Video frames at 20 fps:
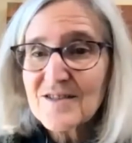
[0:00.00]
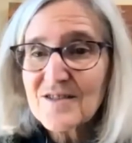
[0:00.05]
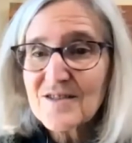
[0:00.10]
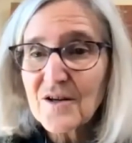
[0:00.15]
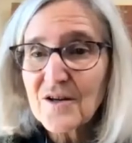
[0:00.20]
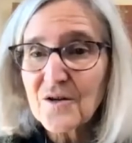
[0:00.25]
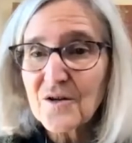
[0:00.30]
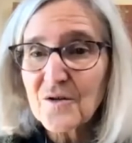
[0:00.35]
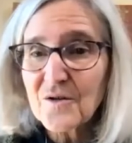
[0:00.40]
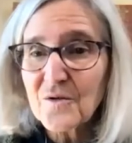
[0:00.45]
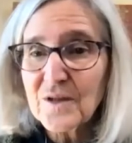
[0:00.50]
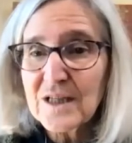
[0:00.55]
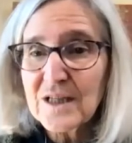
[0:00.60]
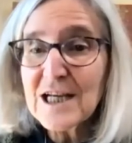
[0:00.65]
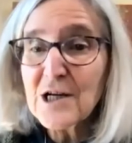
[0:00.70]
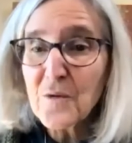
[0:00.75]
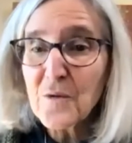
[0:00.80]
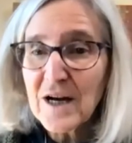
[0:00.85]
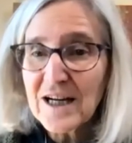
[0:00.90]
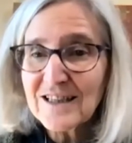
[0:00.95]

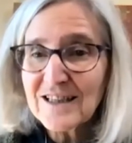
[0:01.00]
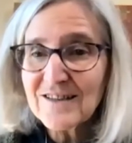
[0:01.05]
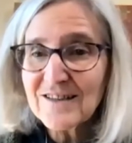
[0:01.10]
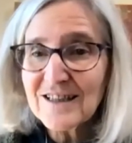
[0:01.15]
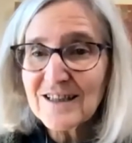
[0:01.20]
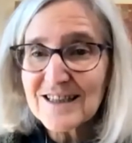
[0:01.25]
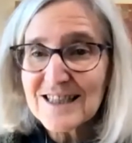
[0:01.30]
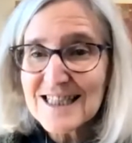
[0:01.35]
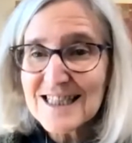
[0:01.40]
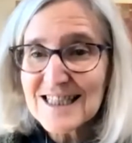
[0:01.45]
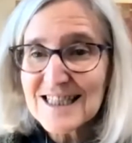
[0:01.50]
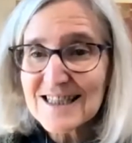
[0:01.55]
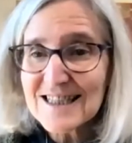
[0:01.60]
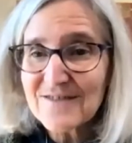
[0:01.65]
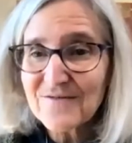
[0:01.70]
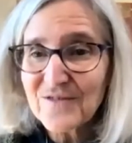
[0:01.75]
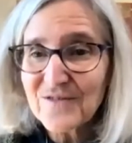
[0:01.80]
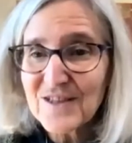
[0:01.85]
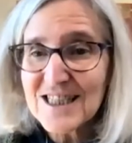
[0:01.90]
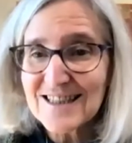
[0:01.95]
So equine
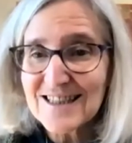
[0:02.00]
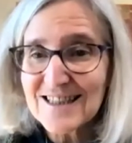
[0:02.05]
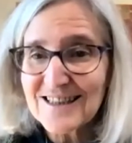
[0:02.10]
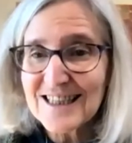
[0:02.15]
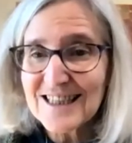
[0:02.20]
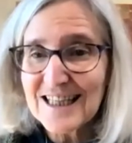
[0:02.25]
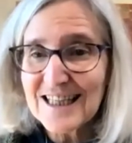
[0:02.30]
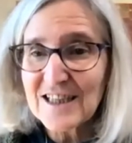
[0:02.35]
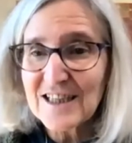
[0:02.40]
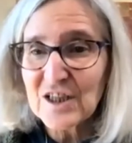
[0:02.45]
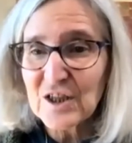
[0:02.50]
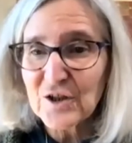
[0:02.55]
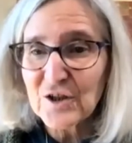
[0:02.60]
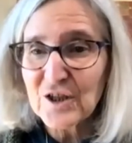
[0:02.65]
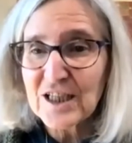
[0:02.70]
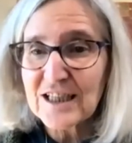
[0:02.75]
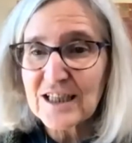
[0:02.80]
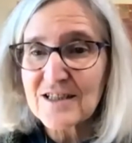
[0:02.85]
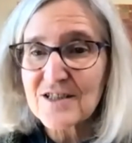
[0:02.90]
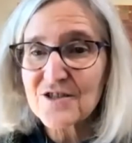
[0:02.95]

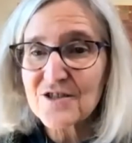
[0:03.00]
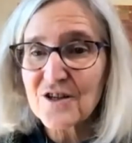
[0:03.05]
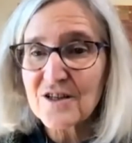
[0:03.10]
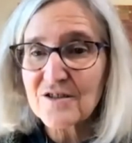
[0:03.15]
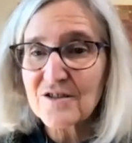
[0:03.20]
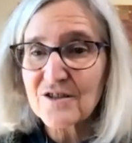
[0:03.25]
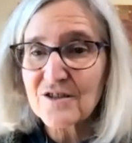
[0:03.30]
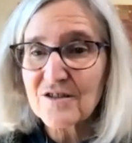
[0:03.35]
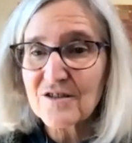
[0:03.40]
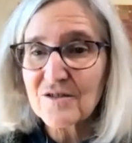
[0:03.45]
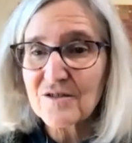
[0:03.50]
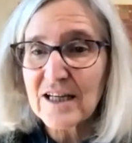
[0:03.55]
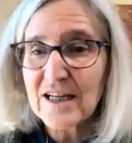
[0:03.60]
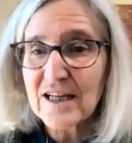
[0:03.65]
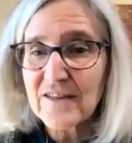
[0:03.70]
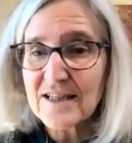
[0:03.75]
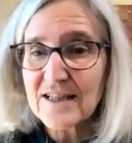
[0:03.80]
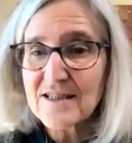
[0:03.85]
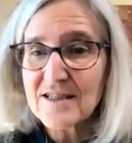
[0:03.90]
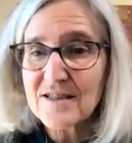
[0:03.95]
facilitated learning instructor.
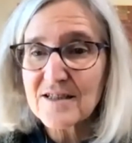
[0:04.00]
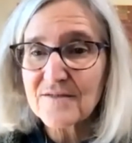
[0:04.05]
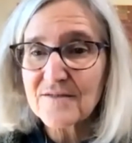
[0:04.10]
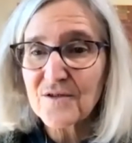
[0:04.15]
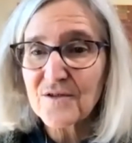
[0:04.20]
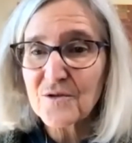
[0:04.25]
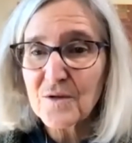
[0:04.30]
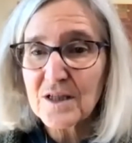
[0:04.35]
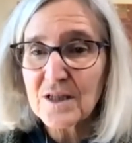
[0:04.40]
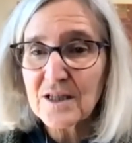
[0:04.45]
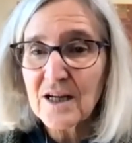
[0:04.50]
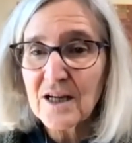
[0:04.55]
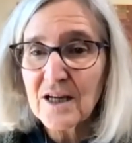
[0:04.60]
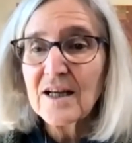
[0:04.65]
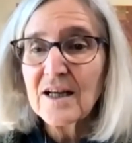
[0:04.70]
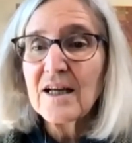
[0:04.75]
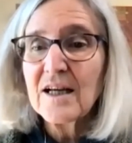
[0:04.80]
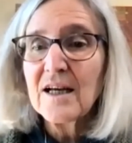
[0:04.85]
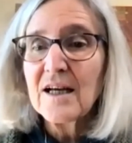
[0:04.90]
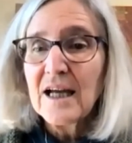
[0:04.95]
Okay, that's a different one.
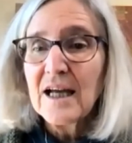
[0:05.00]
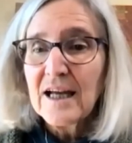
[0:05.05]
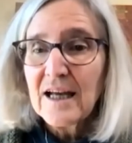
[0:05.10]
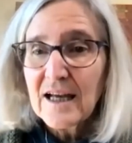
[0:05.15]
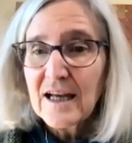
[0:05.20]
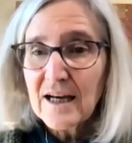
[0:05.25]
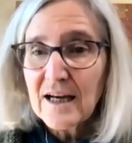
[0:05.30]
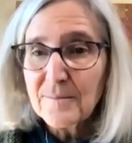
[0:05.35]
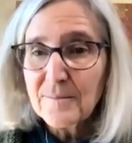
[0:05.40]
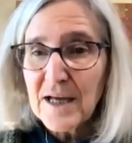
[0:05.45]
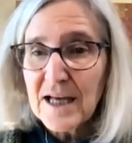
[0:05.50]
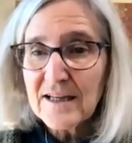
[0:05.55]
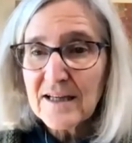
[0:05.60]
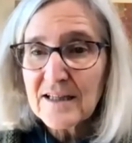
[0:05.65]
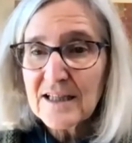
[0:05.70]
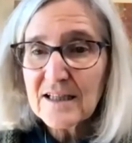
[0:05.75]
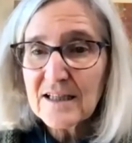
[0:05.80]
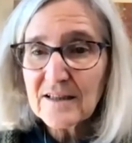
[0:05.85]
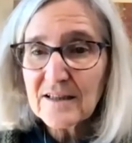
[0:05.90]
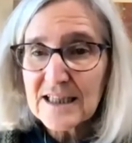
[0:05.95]
A
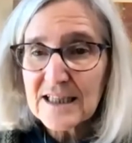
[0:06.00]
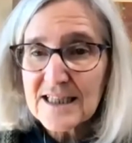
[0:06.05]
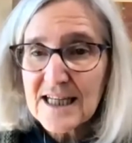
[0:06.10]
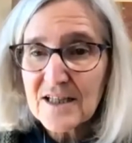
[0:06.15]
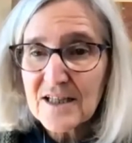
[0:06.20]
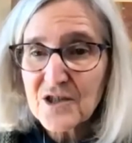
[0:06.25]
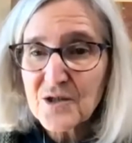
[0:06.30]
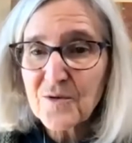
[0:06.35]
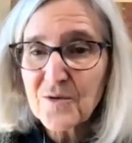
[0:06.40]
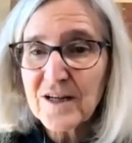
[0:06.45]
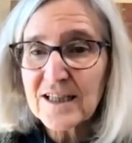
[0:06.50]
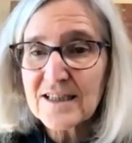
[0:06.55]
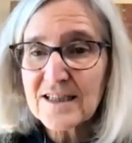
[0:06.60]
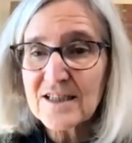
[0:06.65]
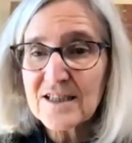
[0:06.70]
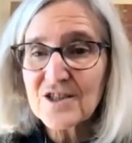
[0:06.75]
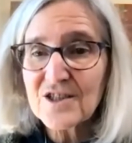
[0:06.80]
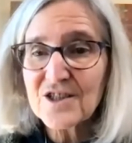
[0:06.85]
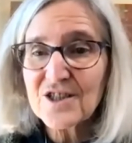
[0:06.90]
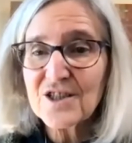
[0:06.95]
healing touch
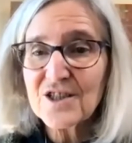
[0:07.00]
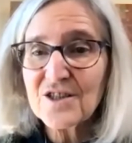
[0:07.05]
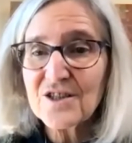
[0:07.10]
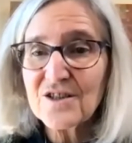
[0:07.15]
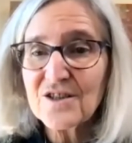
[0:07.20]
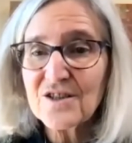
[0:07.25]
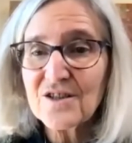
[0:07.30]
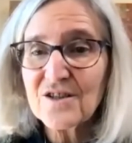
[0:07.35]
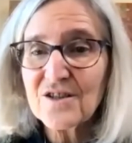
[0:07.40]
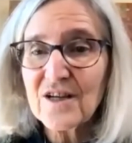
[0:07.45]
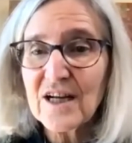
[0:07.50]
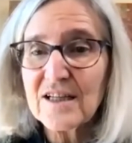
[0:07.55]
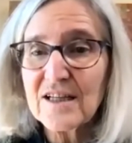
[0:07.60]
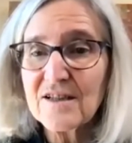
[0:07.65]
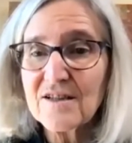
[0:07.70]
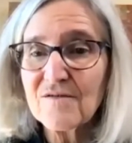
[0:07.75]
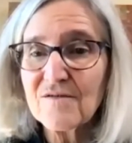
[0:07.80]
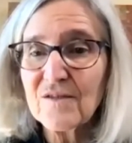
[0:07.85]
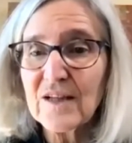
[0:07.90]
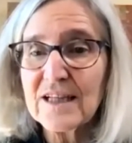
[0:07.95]
practitioner,
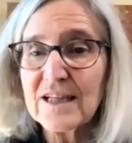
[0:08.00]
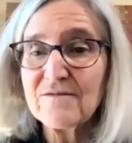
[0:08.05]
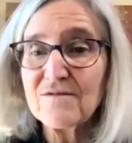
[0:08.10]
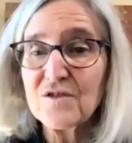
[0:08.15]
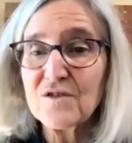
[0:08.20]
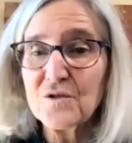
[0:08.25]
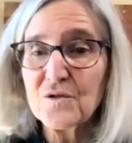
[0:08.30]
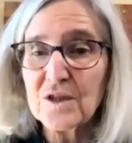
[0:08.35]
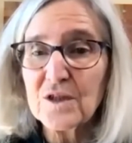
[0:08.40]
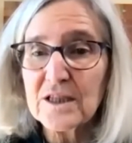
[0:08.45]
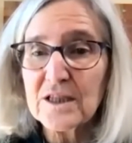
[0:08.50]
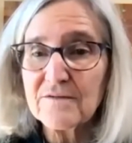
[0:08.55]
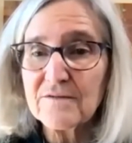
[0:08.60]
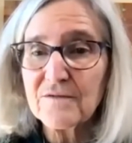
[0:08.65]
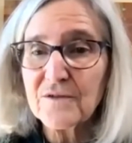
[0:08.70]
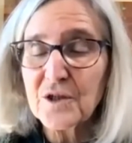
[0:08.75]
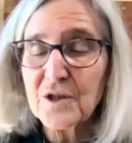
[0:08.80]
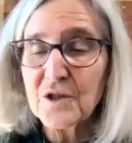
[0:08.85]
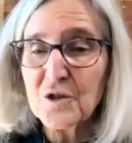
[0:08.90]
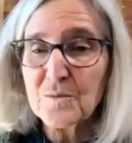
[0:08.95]
end-of-life doula for
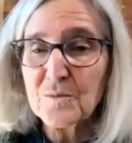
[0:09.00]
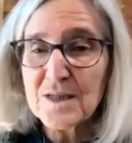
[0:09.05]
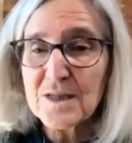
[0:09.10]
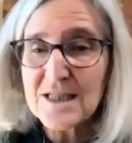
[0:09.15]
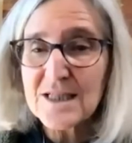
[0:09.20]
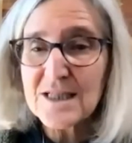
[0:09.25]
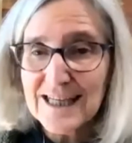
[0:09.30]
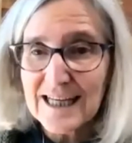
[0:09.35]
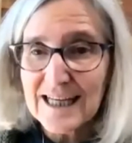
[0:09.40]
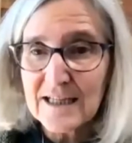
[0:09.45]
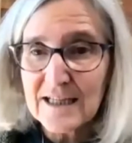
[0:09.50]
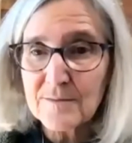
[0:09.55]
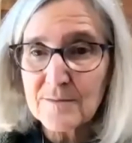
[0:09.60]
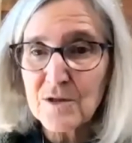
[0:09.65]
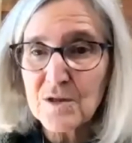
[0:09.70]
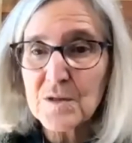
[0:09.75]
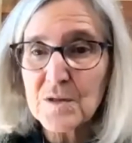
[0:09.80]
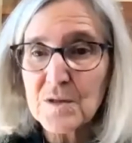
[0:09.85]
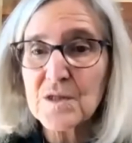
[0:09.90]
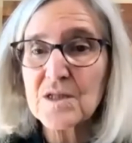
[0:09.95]
humans and
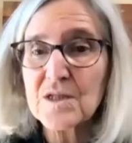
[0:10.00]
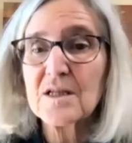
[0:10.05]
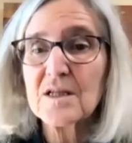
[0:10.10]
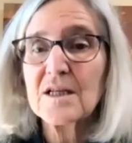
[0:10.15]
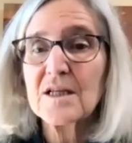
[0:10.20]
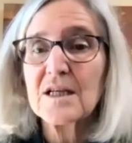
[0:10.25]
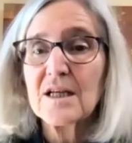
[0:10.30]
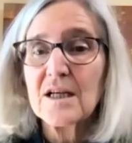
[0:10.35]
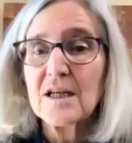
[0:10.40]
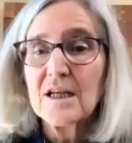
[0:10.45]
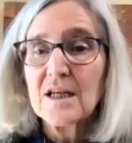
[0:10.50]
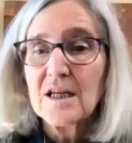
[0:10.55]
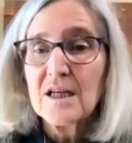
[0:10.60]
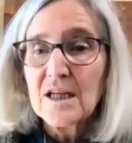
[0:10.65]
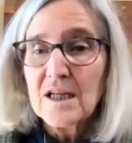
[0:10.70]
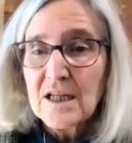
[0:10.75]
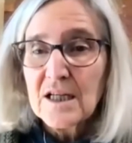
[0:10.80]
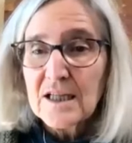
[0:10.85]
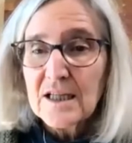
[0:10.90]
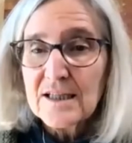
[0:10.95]
animals.
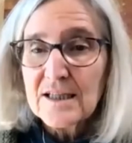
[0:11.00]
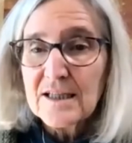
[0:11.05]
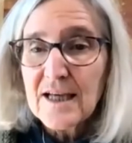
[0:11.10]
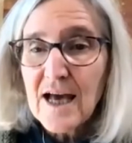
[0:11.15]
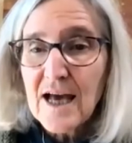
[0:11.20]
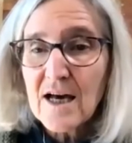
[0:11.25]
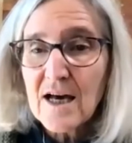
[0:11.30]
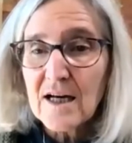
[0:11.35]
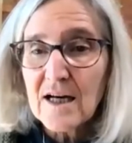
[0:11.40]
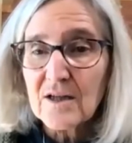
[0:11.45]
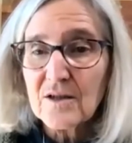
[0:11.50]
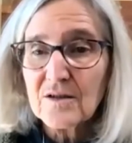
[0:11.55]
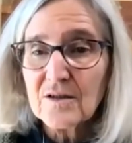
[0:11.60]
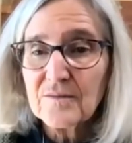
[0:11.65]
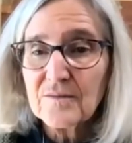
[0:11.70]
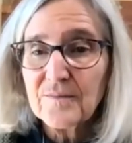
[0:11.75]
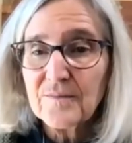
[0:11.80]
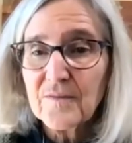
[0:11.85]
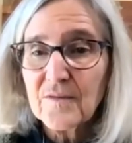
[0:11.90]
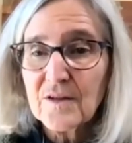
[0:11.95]
Yeah.
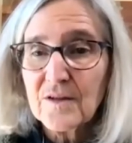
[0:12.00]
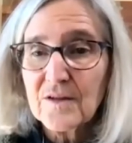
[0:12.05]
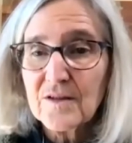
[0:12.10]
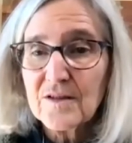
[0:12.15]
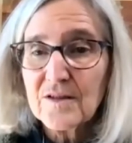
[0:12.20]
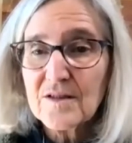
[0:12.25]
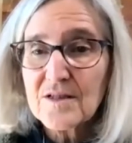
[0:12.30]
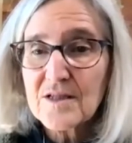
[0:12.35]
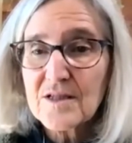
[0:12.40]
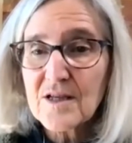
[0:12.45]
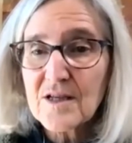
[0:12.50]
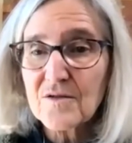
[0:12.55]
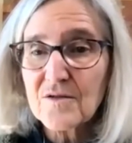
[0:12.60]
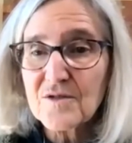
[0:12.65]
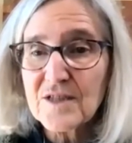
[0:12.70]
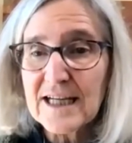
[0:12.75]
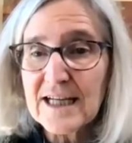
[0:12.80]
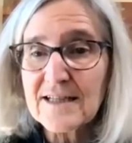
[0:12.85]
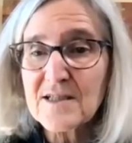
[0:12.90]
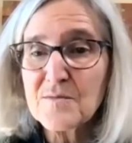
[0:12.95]
So
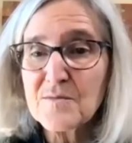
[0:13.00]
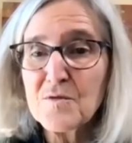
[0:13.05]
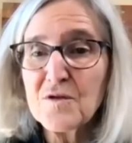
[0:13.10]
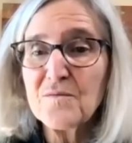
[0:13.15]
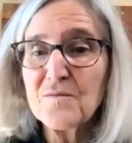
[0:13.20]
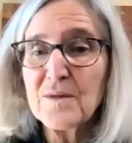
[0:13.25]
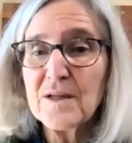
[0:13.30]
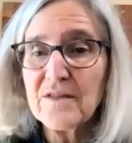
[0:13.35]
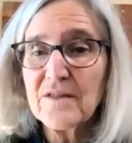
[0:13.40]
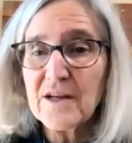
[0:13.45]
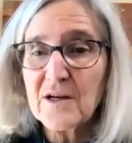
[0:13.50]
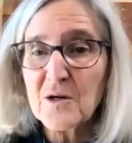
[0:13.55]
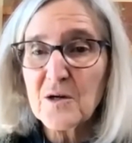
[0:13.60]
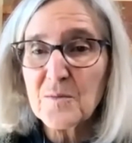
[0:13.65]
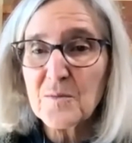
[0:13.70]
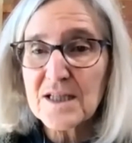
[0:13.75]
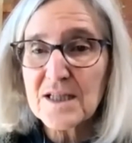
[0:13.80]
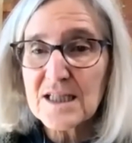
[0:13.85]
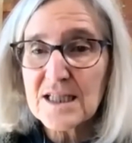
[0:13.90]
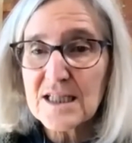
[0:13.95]
dance movement
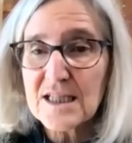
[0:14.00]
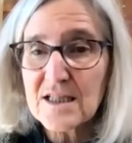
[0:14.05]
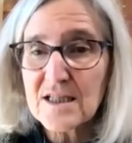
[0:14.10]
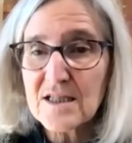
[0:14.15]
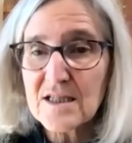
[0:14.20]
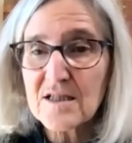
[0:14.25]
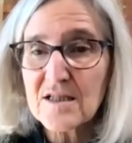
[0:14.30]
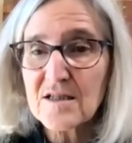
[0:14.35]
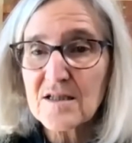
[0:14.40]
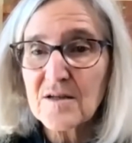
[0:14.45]
therapist.